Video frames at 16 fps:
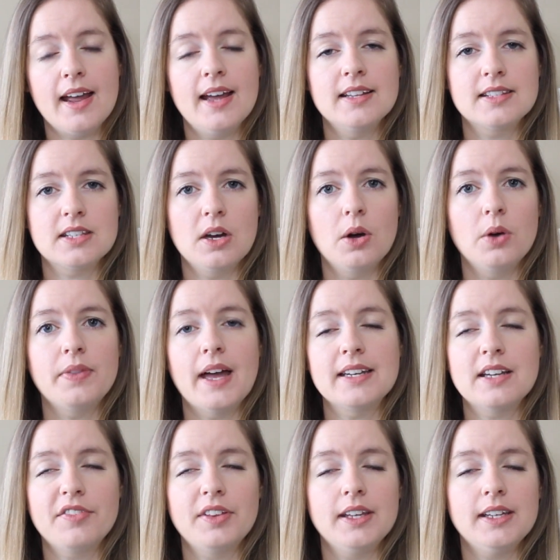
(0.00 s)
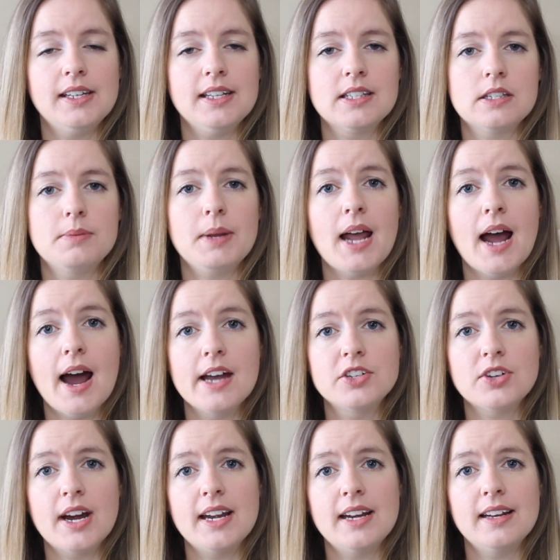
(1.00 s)
and so that definitely needs to be
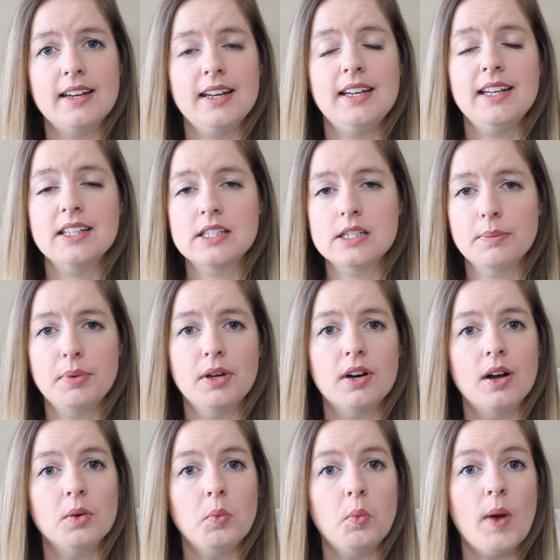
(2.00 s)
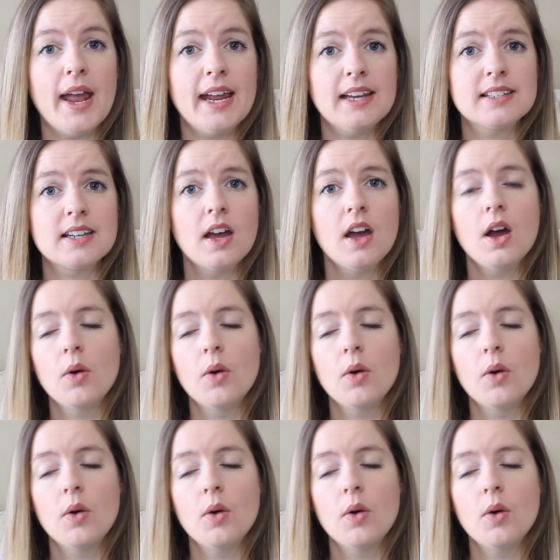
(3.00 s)
hydrated. He needs to put on weight.